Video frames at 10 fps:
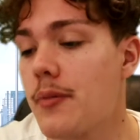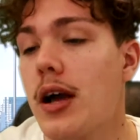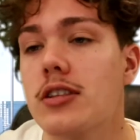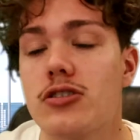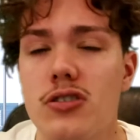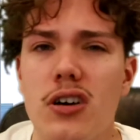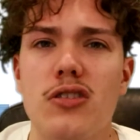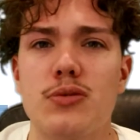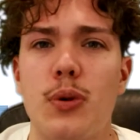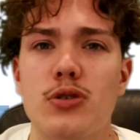and turn on those
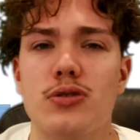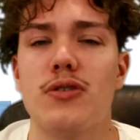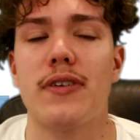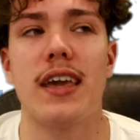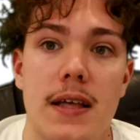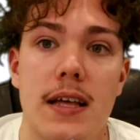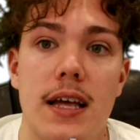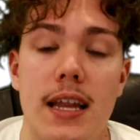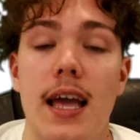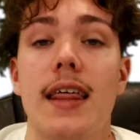post notifications. And
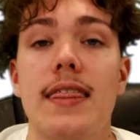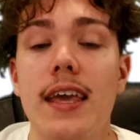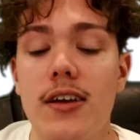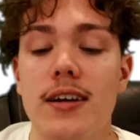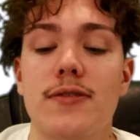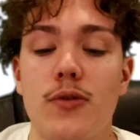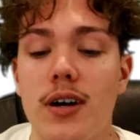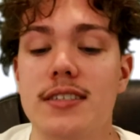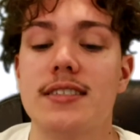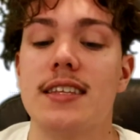yeah, thank you guys for watching
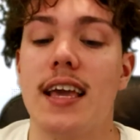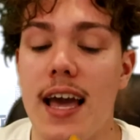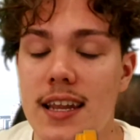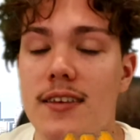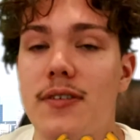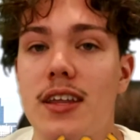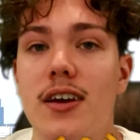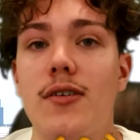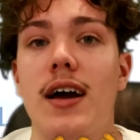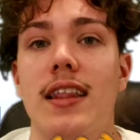to the end of the video.
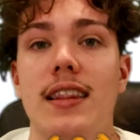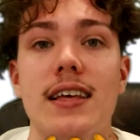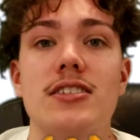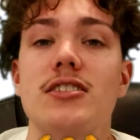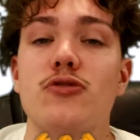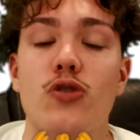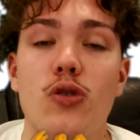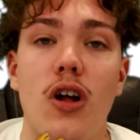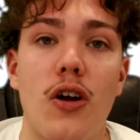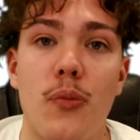And let's just roll
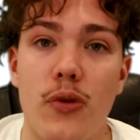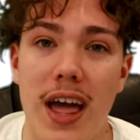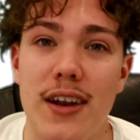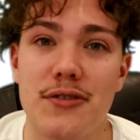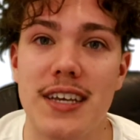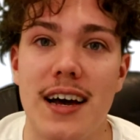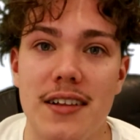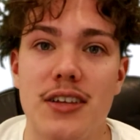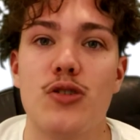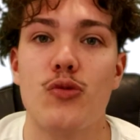our brand new tally
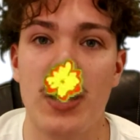right